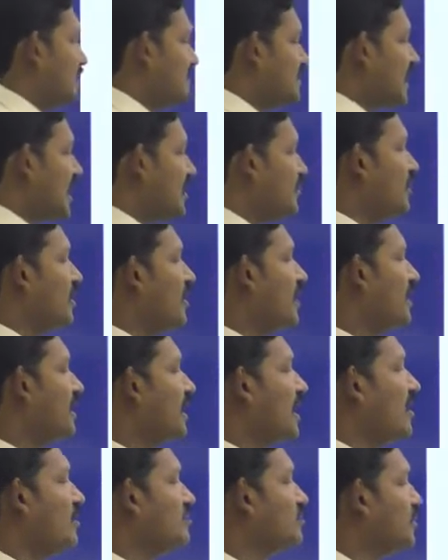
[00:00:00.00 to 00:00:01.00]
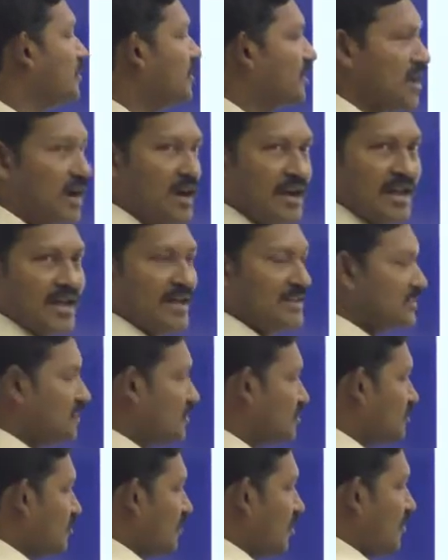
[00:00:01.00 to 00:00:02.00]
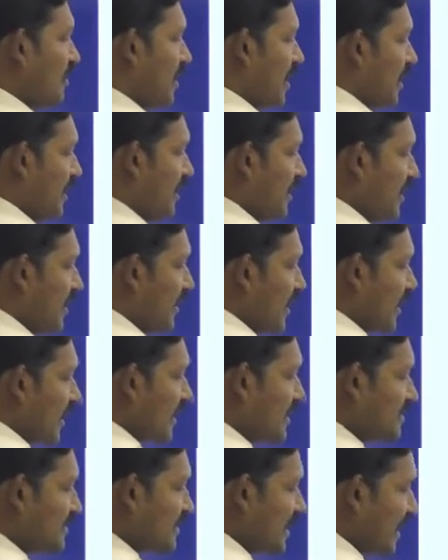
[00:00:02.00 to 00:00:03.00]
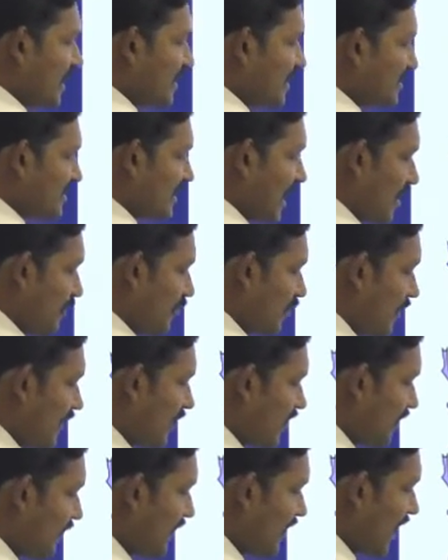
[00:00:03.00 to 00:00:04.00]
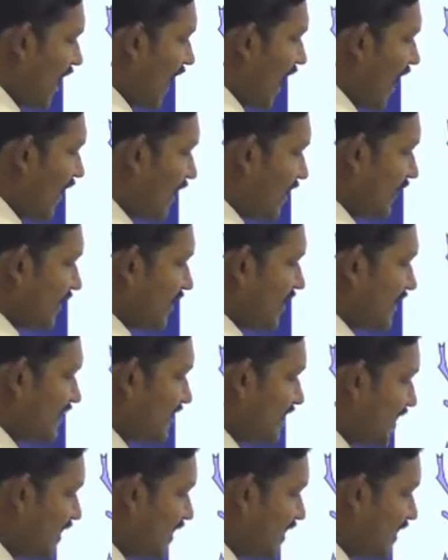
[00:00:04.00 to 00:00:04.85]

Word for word: Cell body can also be called as soma. Inside the cell body we have, this